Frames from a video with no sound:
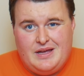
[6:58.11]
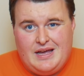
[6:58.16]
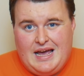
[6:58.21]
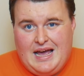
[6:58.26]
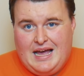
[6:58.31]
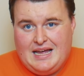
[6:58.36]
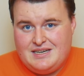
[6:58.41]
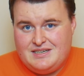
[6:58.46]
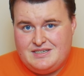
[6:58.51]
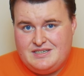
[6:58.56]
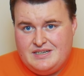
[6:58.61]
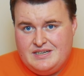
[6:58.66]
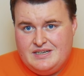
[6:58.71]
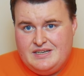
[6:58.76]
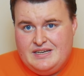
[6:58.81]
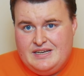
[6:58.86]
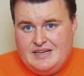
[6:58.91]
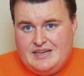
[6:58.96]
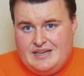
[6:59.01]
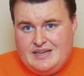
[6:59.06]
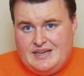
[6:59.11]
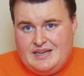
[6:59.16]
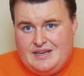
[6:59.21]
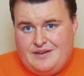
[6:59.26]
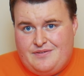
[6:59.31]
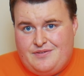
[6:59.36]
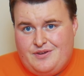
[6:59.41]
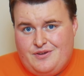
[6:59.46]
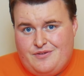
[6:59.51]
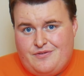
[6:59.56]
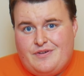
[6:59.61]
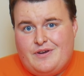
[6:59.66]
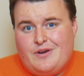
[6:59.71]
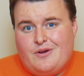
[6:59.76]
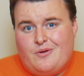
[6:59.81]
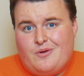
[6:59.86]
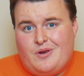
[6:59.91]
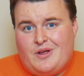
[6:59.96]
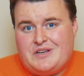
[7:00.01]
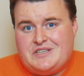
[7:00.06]
And if you
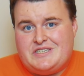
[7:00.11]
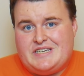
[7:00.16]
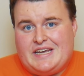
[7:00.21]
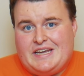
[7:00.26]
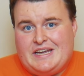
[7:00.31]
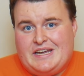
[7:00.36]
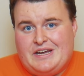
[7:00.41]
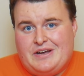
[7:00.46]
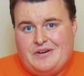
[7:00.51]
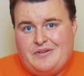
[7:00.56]
feel like taking